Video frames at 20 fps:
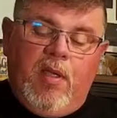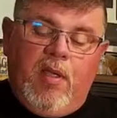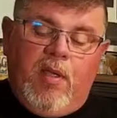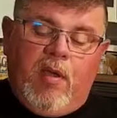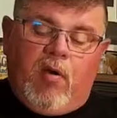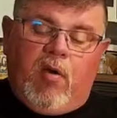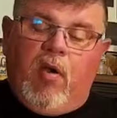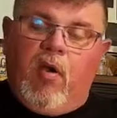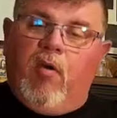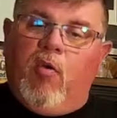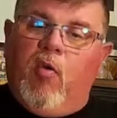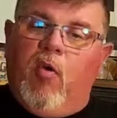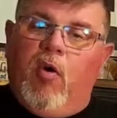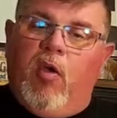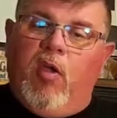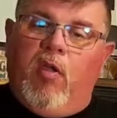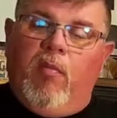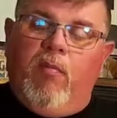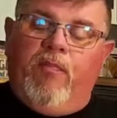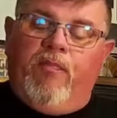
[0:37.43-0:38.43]
Crown
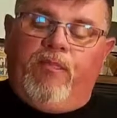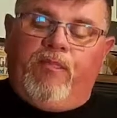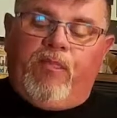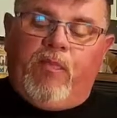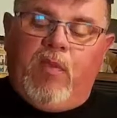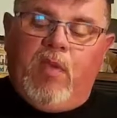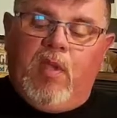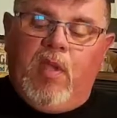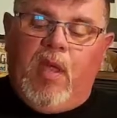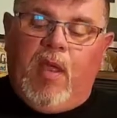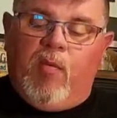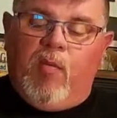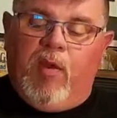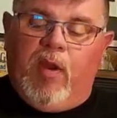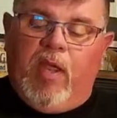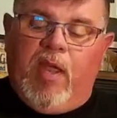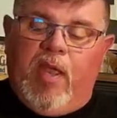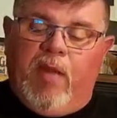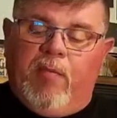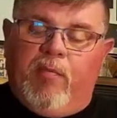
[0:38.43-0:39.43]
Royal, they went
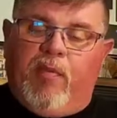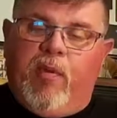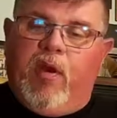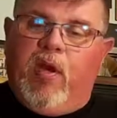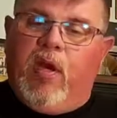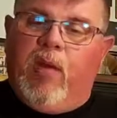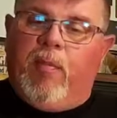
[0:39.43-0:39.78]
ahead and printed